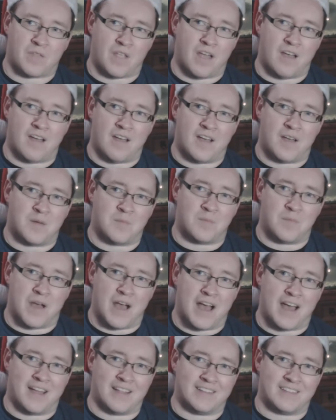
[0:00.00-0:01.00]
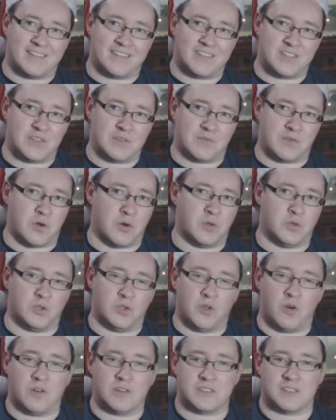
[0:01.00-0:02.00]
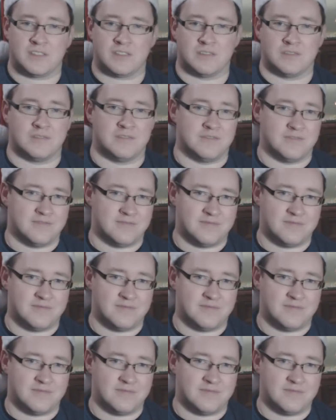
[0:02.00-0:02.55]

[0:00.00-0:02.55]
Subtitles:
And you've got lots of